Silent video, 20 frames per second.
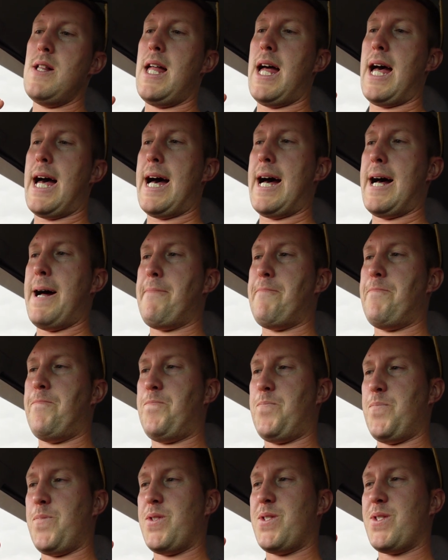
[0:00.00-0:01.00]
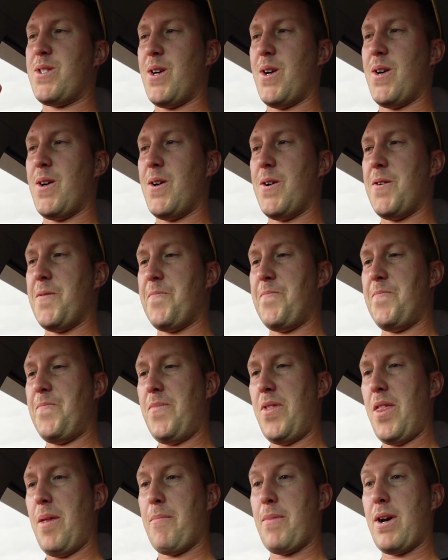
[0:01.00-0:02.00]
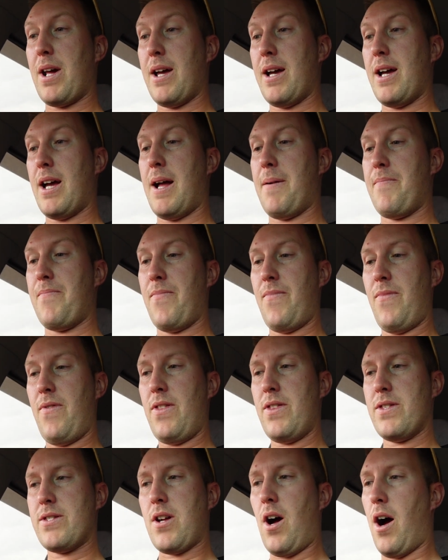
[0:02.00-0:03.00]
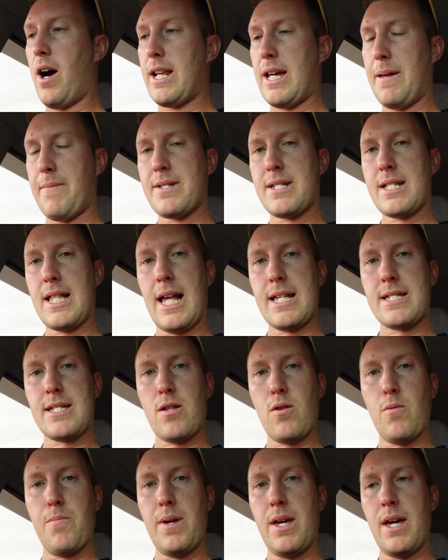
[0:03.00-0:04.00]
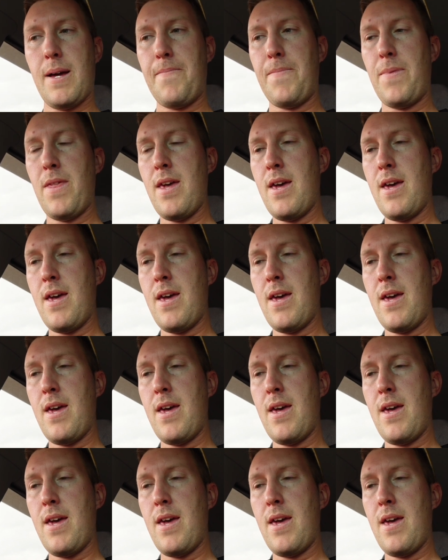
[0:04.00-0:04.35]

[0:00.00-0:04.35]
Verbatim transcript: Um, so I'm gonna tidy up this last little bit